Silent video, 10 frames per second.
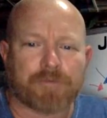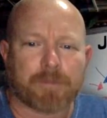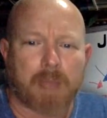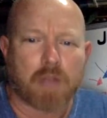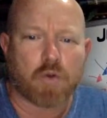the
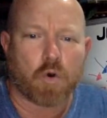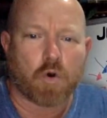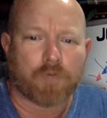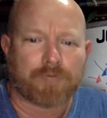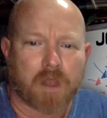boat
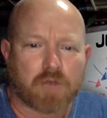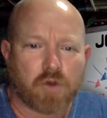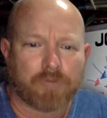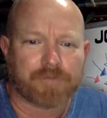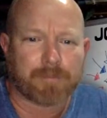or thrown
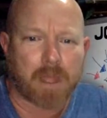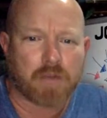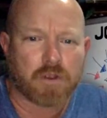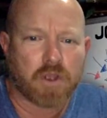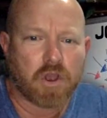off the boat